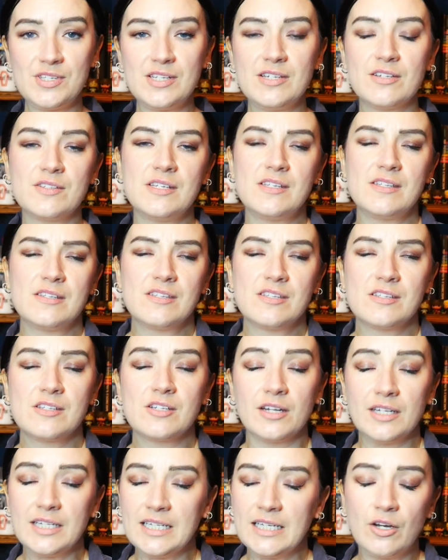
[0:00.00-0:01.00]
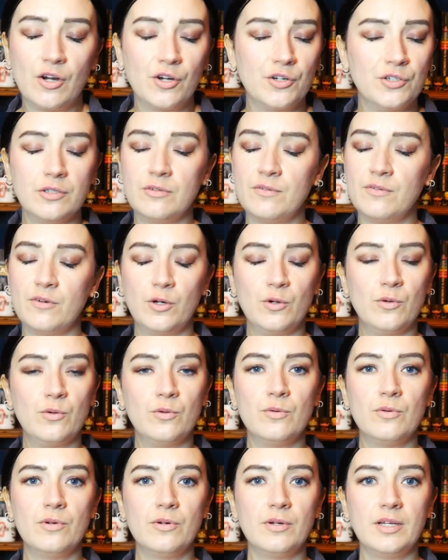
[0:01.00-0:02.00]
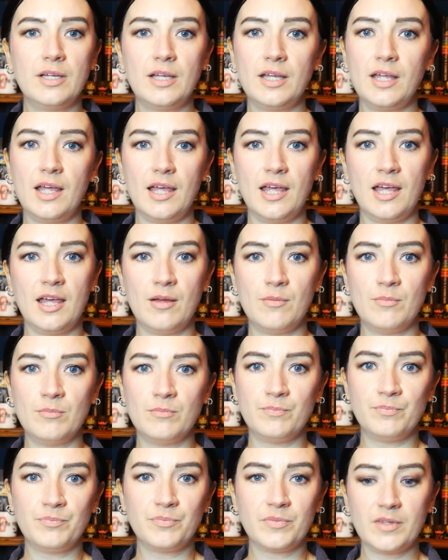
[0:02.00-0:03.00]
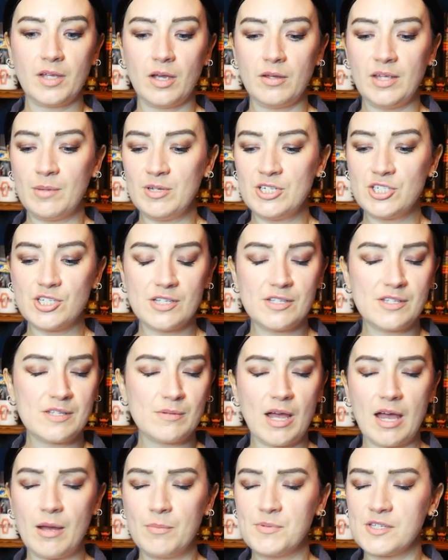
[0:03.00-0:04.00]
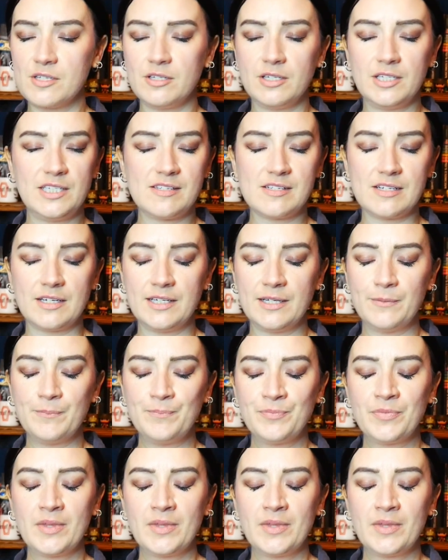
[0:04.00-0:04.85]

He does these stunning Art Nouveau images, absolutely stunning.